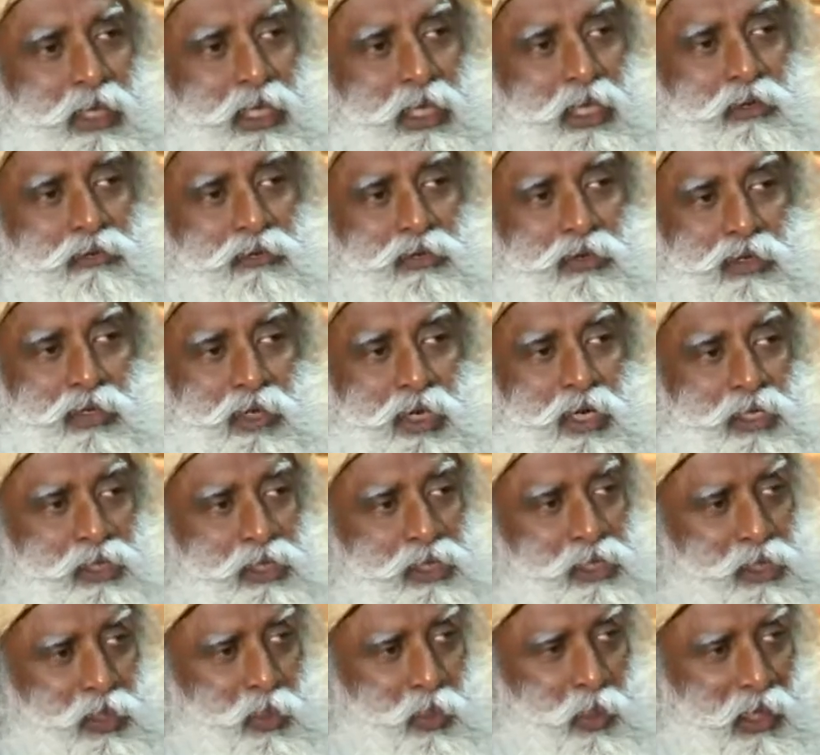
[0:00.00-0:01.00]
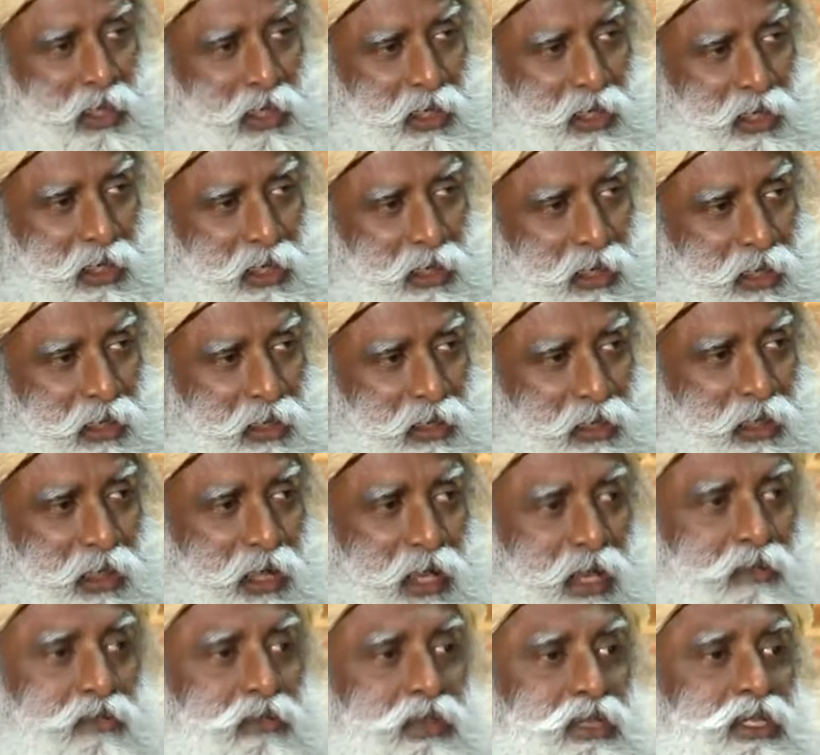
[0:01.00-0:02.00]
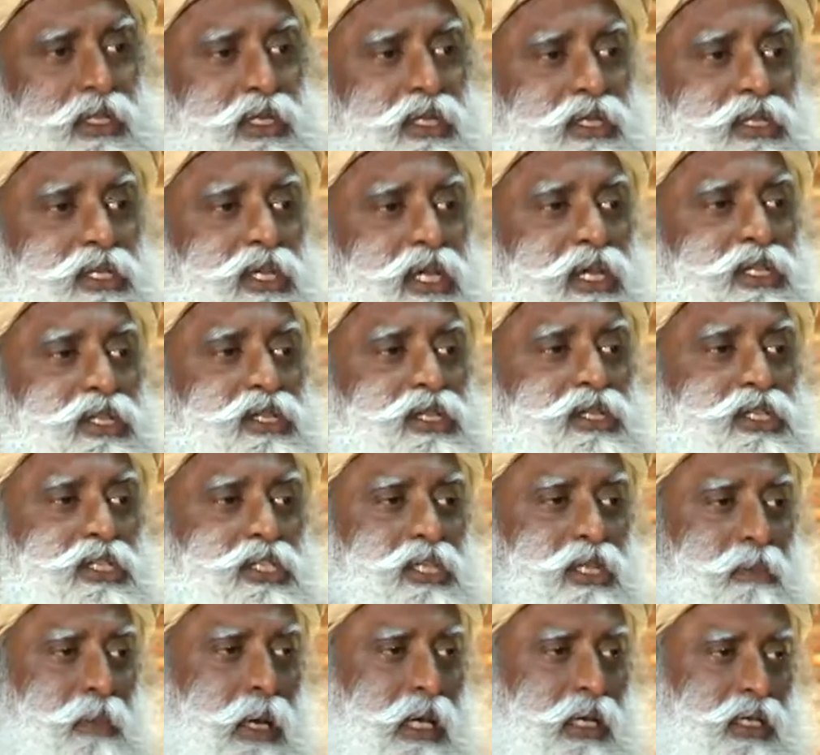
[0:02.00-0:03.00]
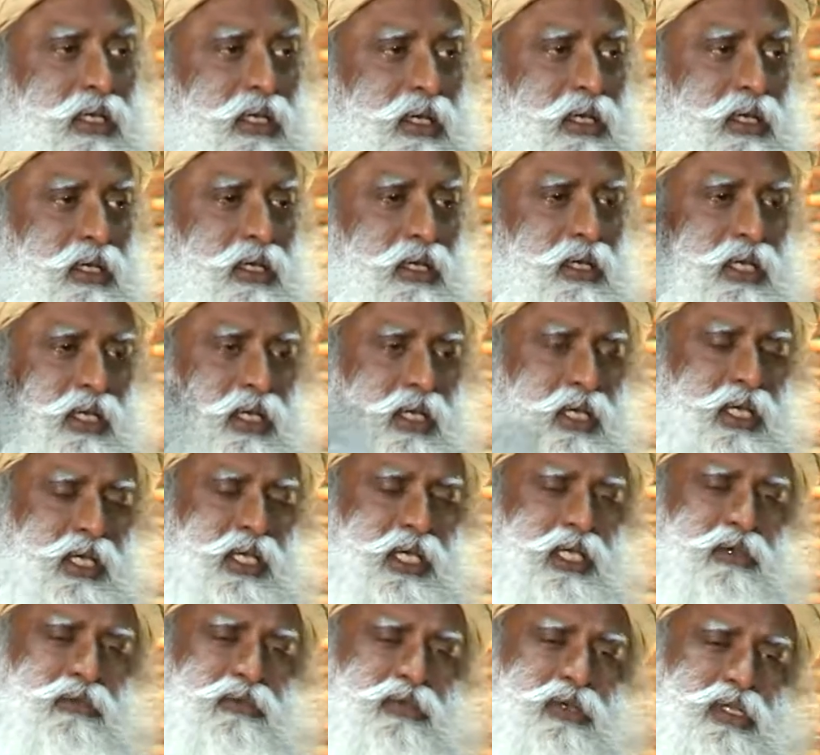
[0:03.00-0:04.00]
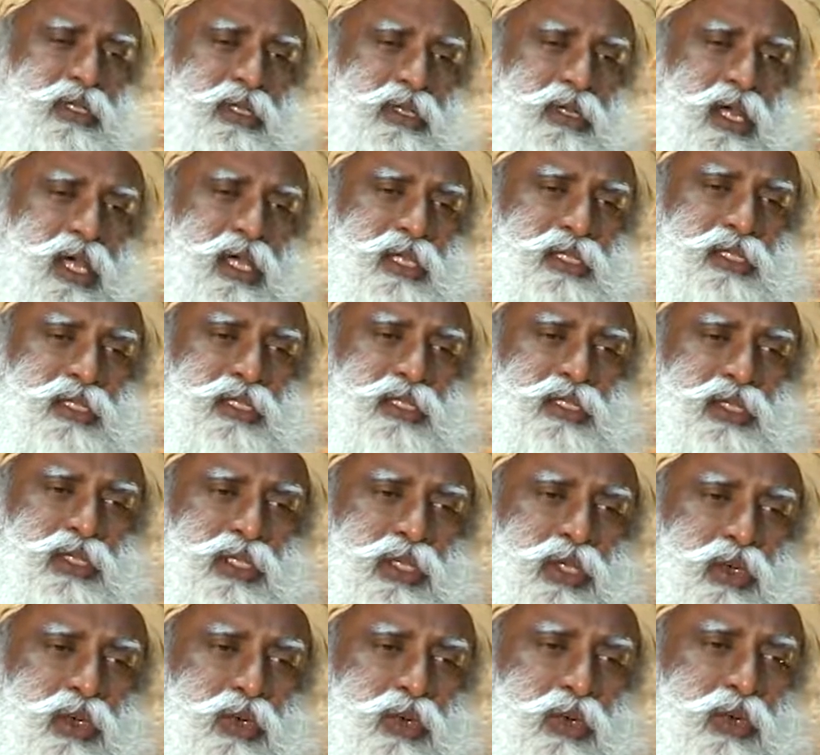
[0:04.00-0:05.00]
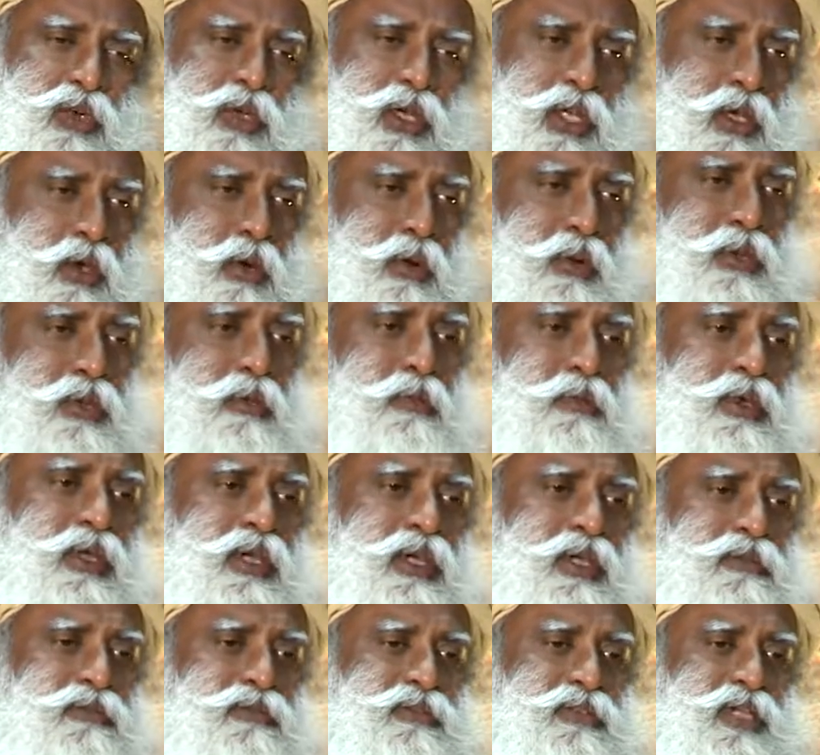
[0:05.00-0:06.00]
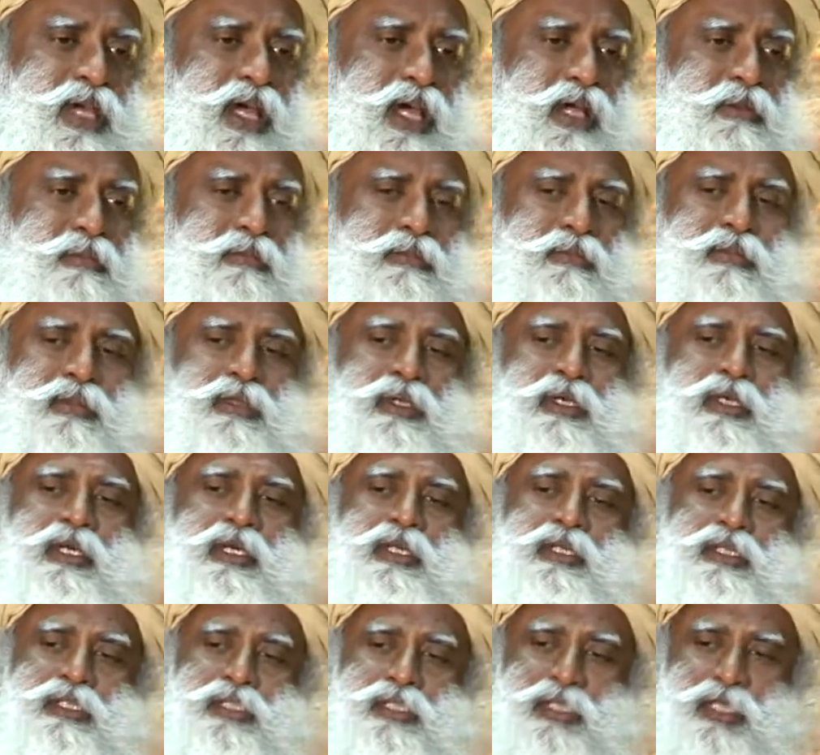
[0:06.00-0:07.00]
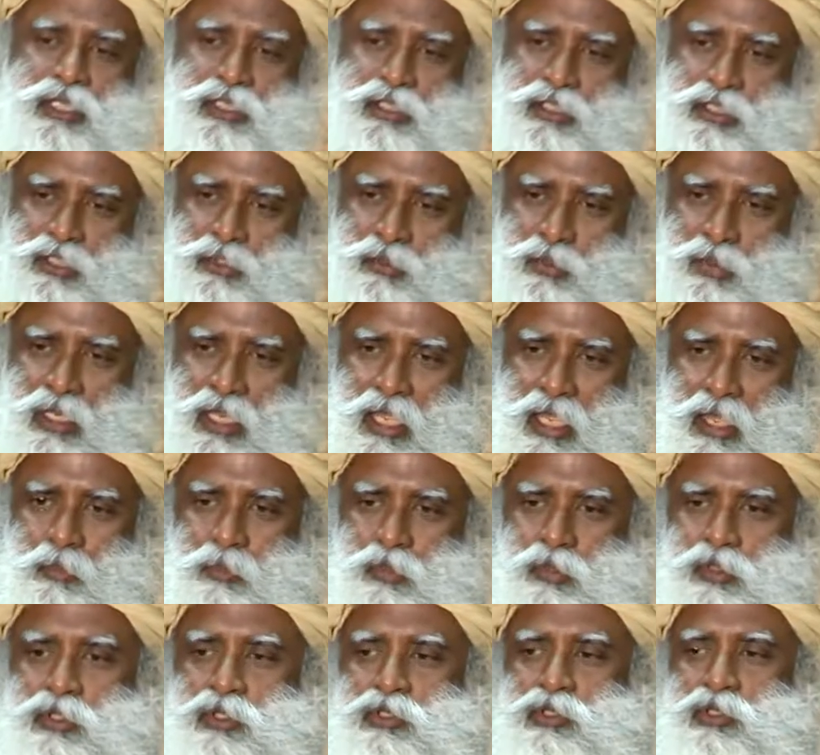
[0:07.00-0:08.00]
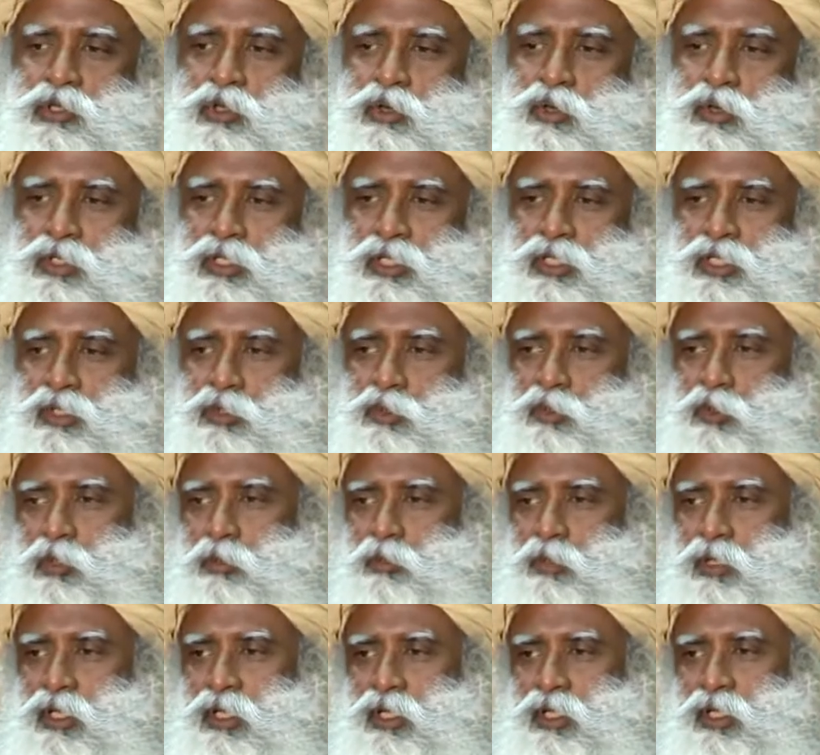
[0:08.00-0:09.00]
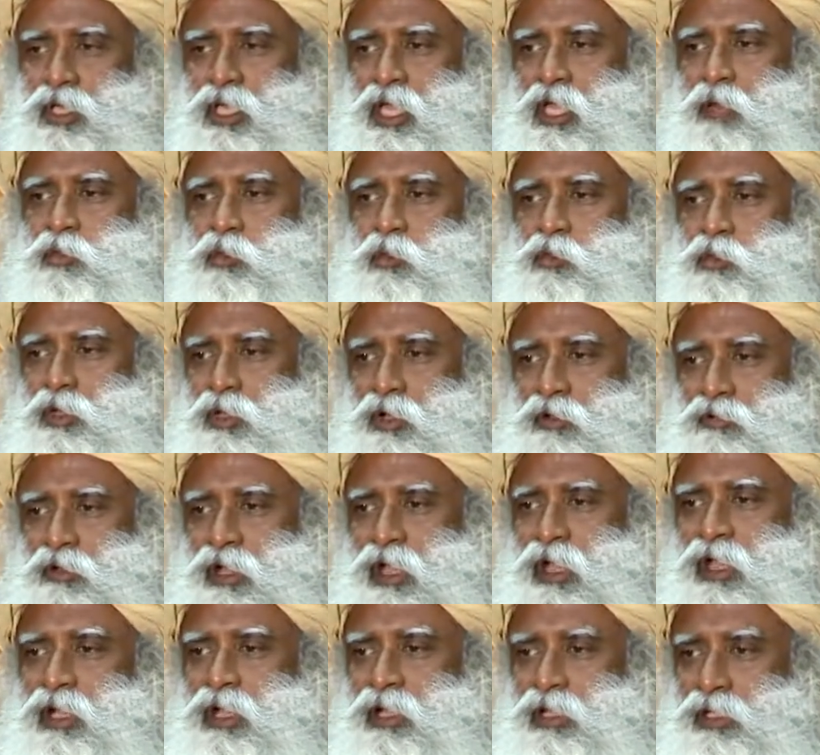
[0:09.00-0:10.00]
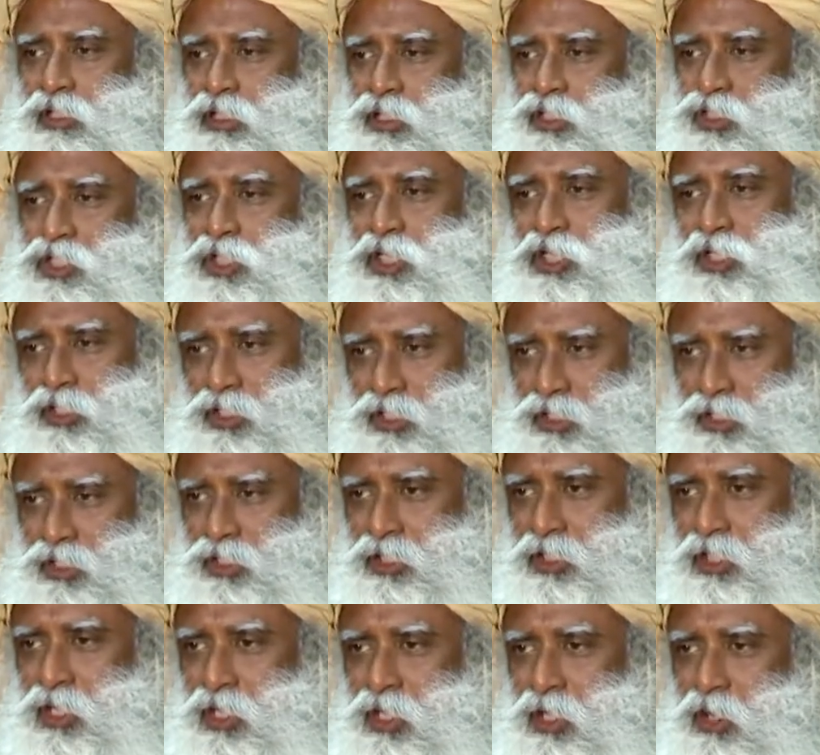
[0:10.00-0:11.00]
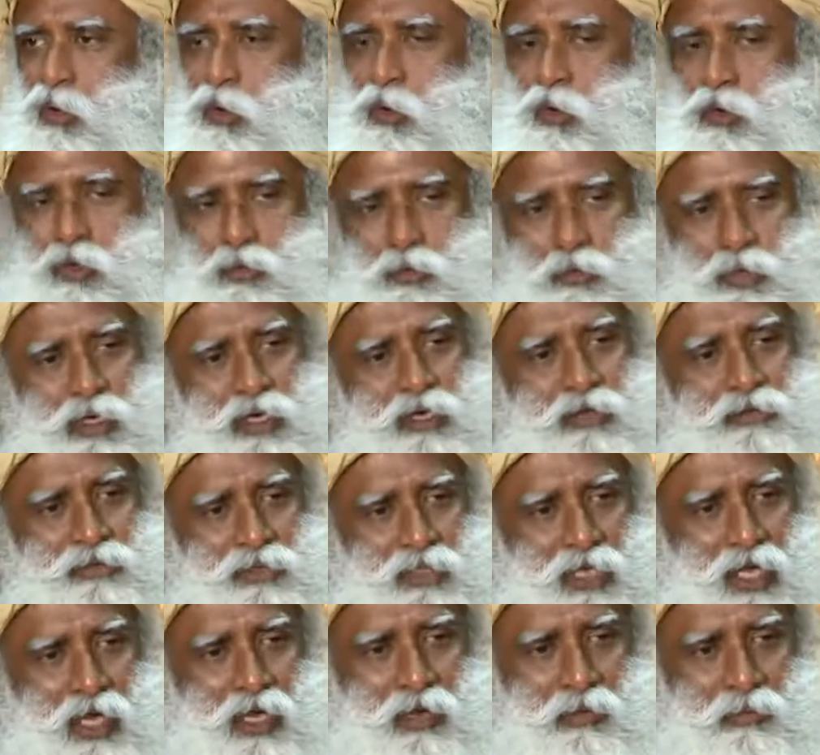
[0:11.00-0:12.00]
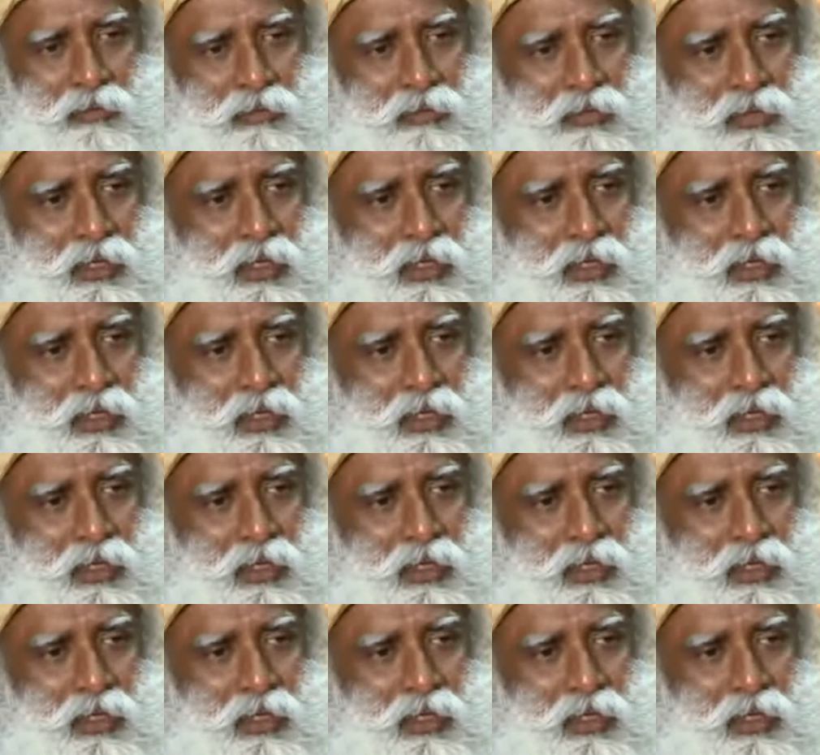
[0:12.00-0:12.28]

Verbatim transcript: If it rises quickly, then everything changes dramatically. If it rises slowly over a period of time, changes will happen slowly. You will be capable of handling these changes over a period of time.